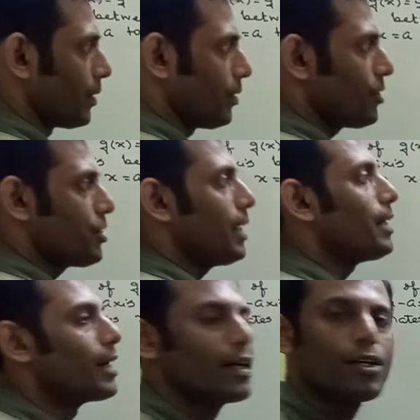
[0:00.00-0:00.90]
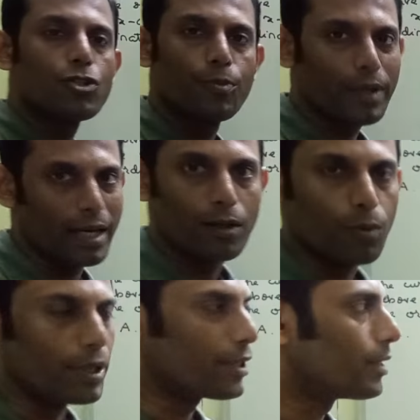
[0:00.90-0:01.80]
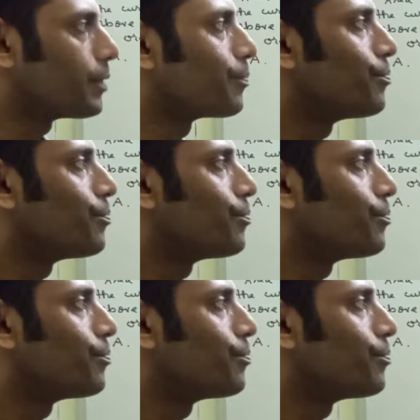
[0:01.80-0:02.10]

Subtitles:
This area is to be calculated.